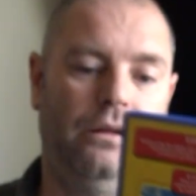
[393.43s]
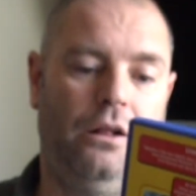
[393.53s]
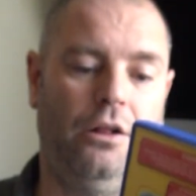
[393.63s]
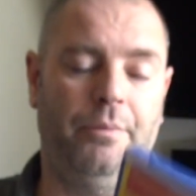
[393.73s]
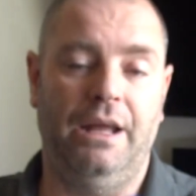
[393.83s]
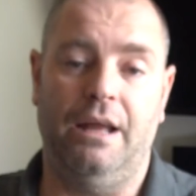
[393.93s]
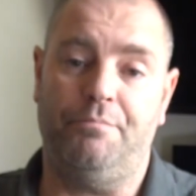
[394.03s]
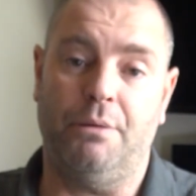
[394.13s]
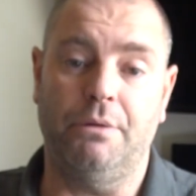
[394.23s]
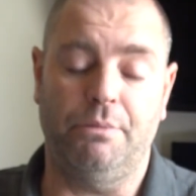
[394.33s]
albeit
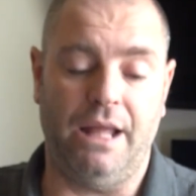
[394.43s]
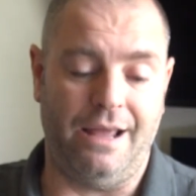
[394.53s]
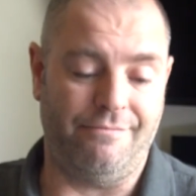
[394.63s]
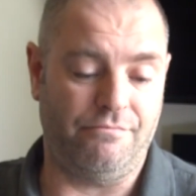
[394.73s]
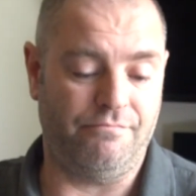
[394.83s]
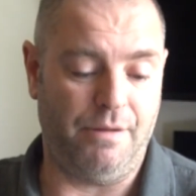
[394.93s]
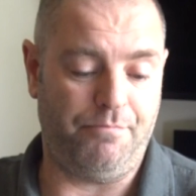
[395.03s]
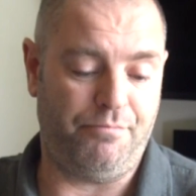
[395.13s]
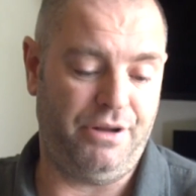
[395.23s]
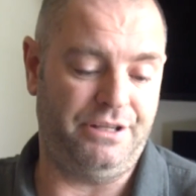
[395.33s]
probably
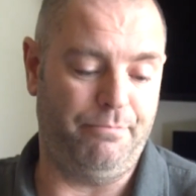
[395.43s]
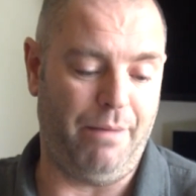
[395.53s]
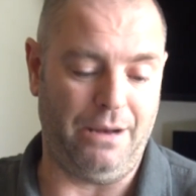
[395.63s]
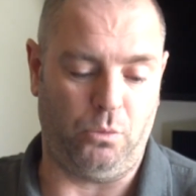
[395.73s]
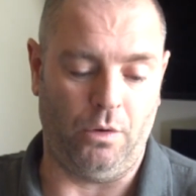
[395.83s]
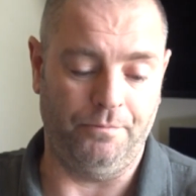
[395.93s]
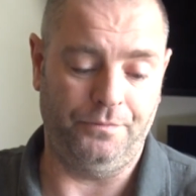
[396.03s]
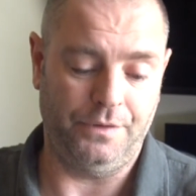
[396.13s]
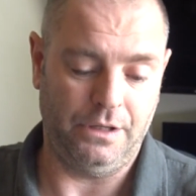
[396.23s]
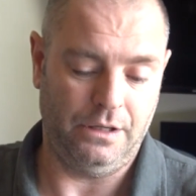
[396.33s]
pretty bad one.
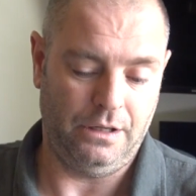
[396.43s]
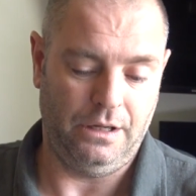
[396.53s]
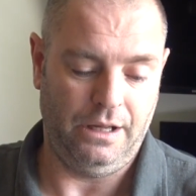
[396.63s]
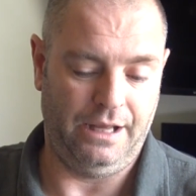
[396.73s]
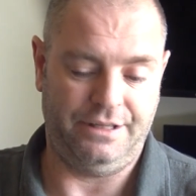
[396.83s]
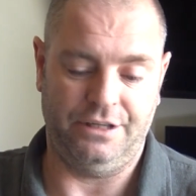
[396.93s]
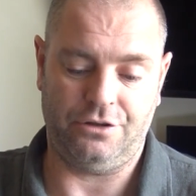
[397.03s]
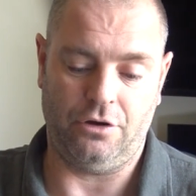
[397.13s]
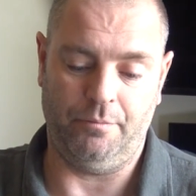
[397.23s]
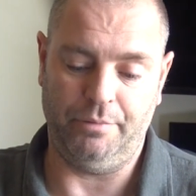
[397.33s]
It is
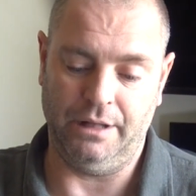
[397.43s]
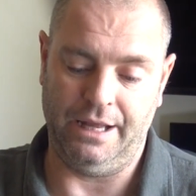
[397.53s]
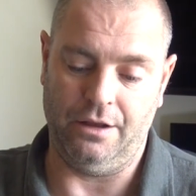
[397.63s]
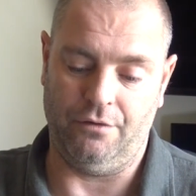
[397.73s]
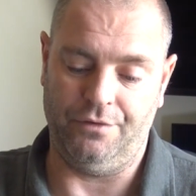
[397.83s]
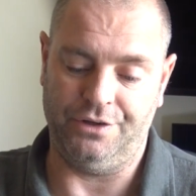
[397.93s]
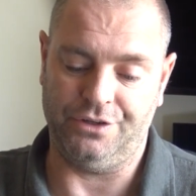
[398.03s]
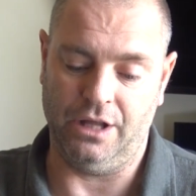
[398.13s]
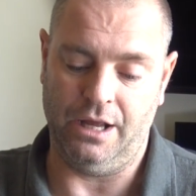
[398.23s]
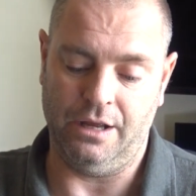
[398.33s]
complete
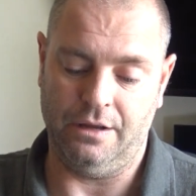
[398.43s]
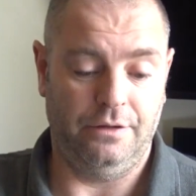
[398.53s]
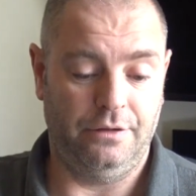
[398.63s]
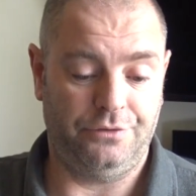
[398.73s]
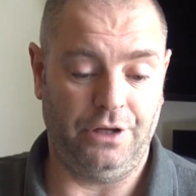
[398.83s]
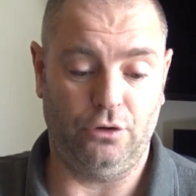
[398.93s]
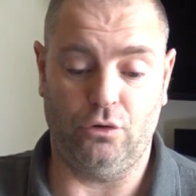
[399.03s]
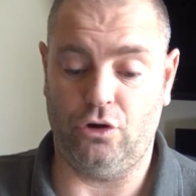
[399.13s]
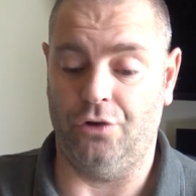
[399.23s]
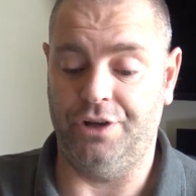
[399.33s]
obviously, single
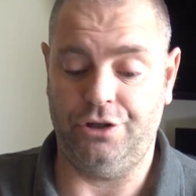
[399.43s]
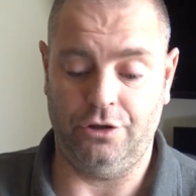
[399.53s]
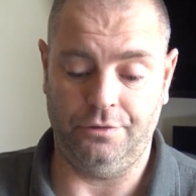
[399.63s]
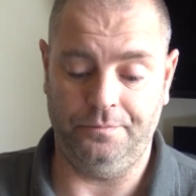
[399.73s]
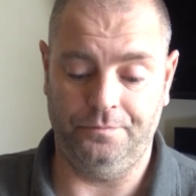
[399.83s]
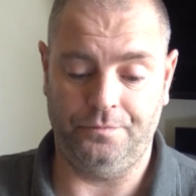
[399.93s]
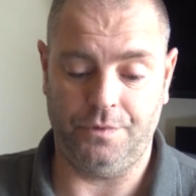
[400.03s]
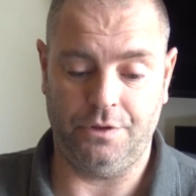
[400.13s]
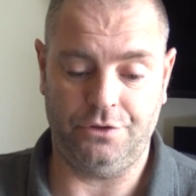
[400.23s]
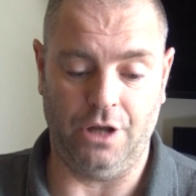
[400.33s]
condition.
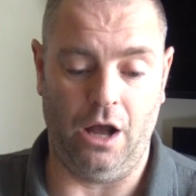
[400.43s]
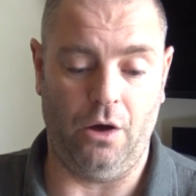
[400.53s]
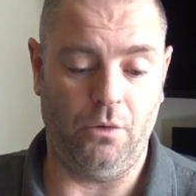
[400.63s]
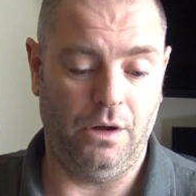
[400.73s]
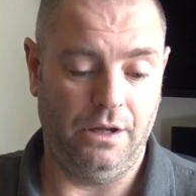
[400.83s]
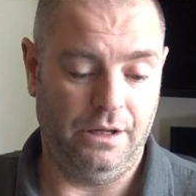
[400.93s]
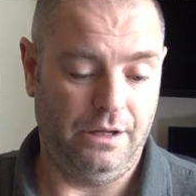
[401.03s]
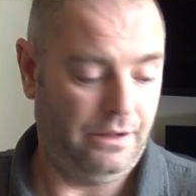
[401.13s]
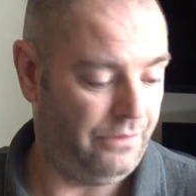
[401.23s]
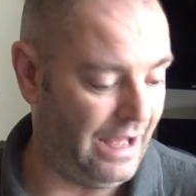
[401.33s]
So
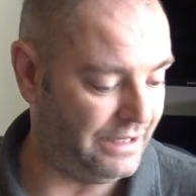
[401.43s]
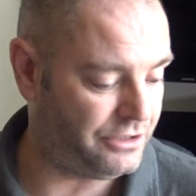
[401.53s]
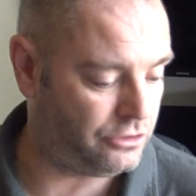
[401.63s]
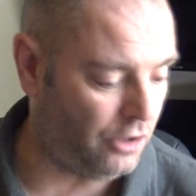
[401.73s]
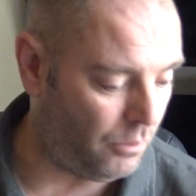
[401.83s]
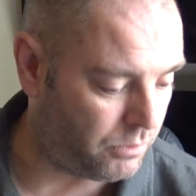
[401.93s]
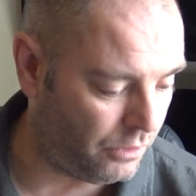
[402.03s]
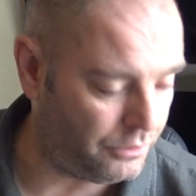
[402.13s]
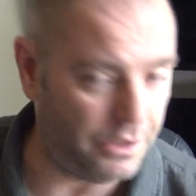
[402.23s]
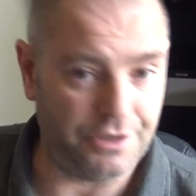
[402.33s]
that is Top
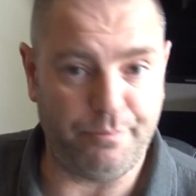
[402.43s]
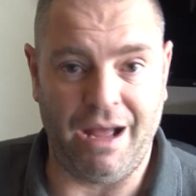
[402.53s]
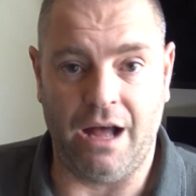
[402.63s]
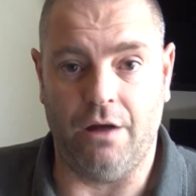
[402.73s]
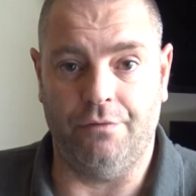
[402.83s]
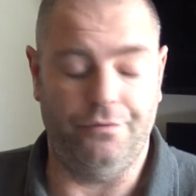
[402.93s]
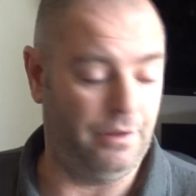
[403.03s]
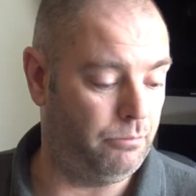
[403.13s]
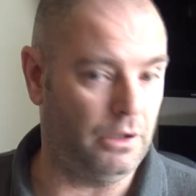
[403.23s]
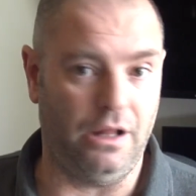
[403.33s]
Gun as part of
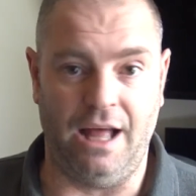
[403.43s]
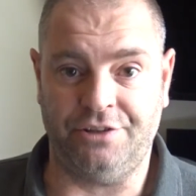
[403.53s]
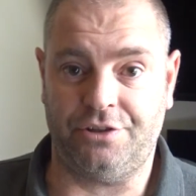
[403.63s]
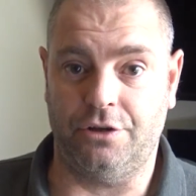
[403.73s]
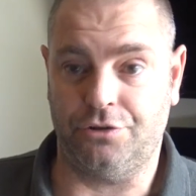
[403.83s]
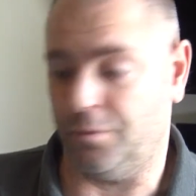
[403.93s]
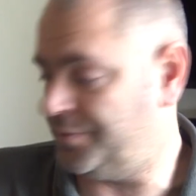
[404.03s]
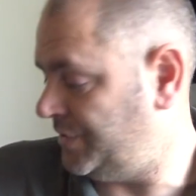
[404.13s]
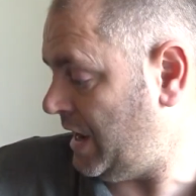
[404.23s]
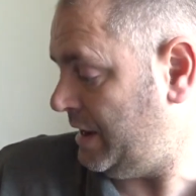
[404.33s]
the Blast
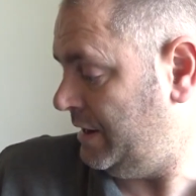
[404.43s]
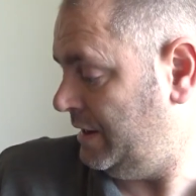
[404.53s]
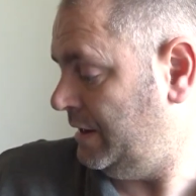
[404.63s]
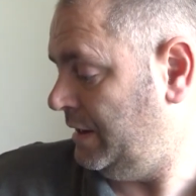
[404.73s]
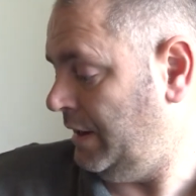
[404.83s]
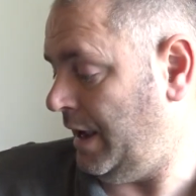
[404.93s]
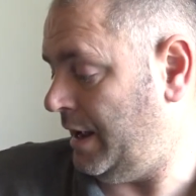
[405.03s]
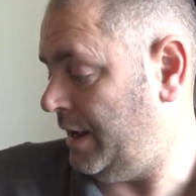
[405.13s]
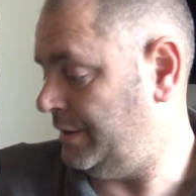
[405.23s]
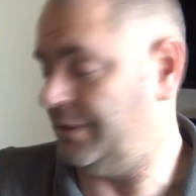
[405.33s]
subset
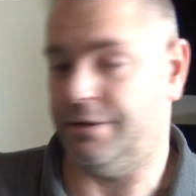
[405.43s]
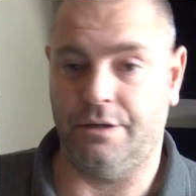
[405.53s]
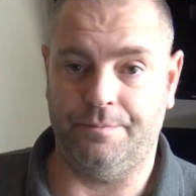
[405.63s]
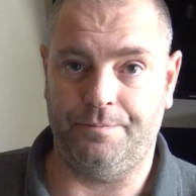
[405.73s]
and